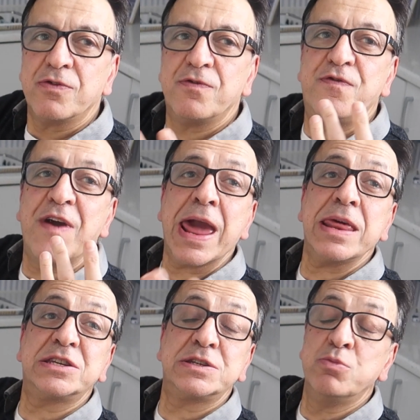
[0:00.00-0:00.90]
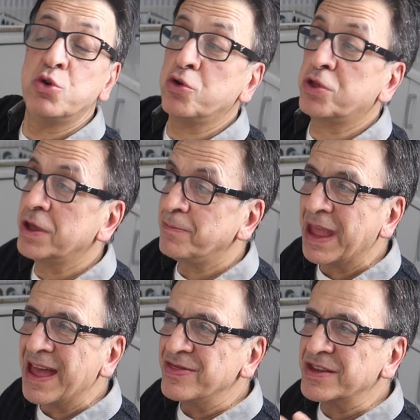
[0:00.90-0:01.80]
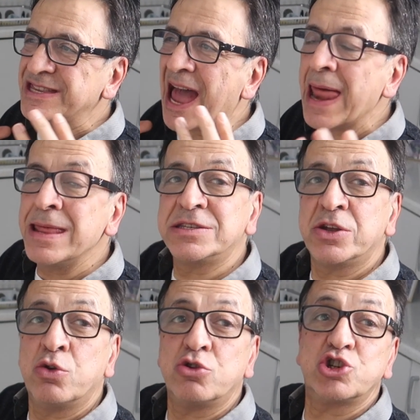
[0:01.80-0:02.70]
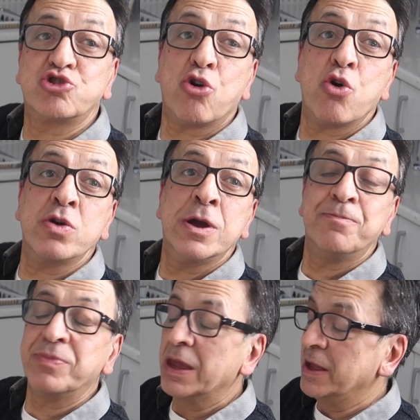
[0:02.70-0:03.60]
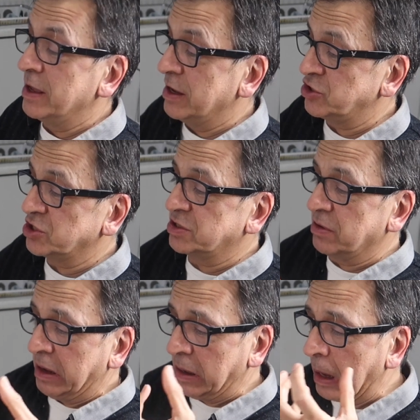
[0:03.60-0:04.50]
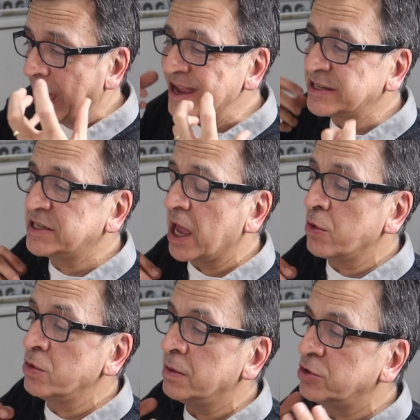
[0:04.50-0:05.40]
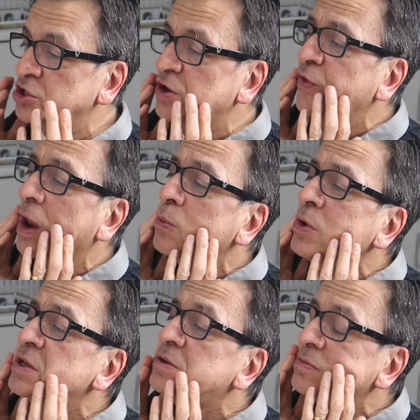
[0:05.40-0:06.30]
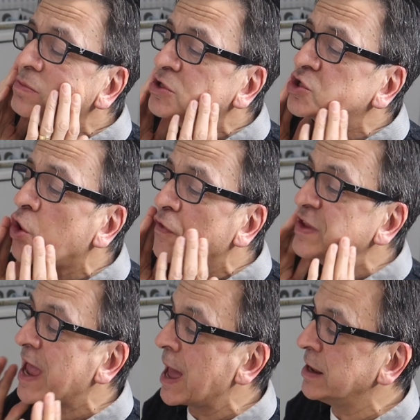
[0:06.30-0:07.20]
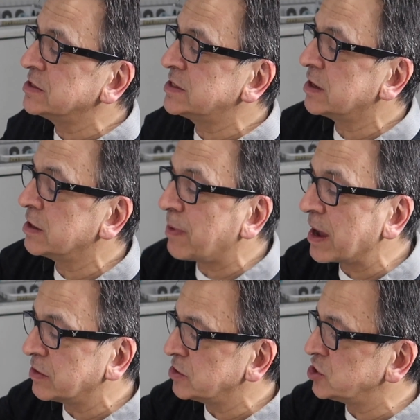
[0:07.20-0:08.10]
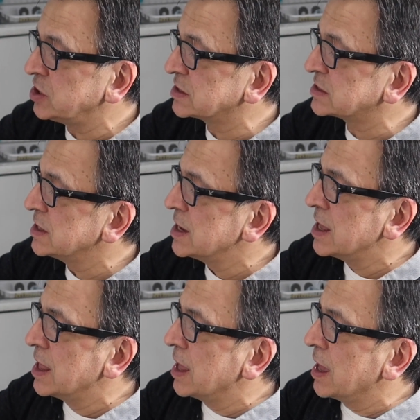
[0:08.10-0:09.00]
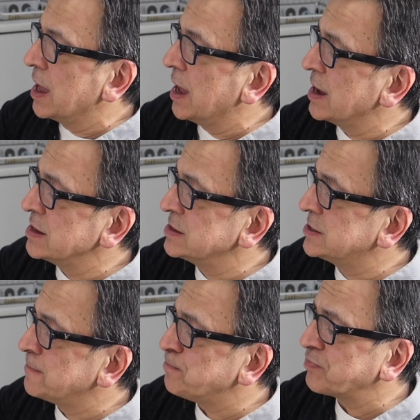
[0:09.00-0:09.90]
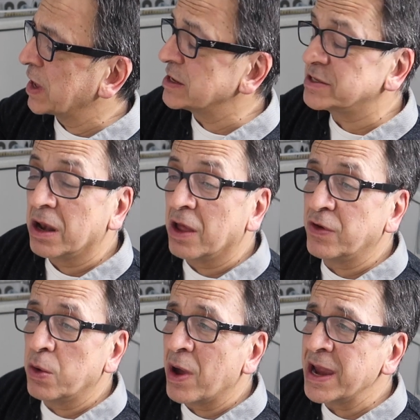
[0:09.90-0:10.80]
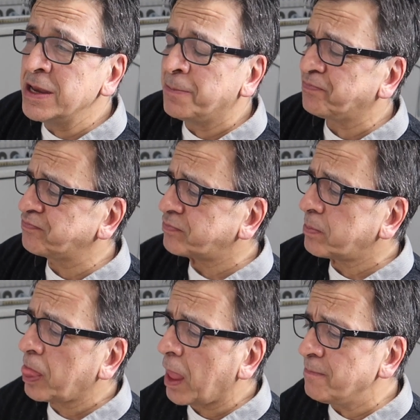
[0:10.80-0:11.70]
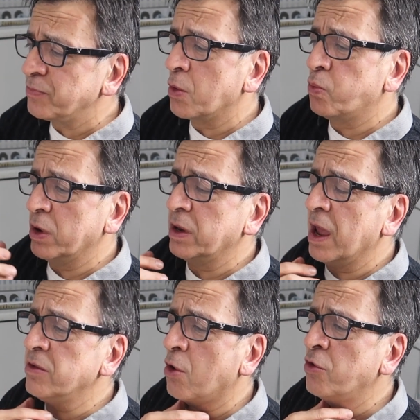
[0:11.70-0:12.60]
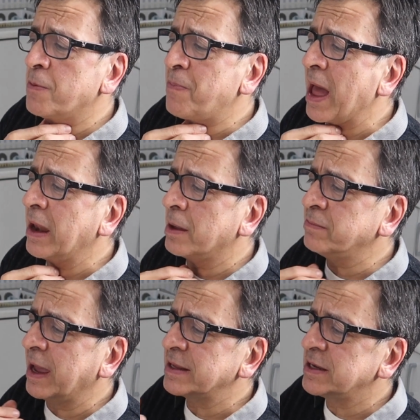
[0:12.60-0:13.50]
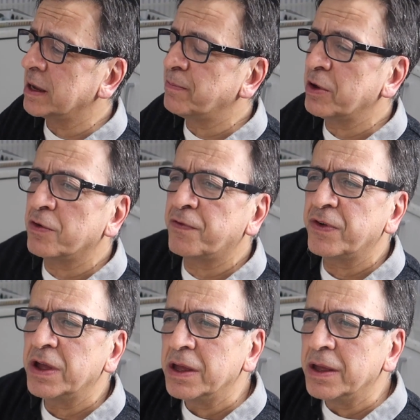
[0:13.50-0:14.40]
Very smooth, the tannins are not strong, it just it glides down. You just feel a wee soft tannins there at the back of the cheeks, and it's a lovely wine. When it, on the palate I'm getting a bit of,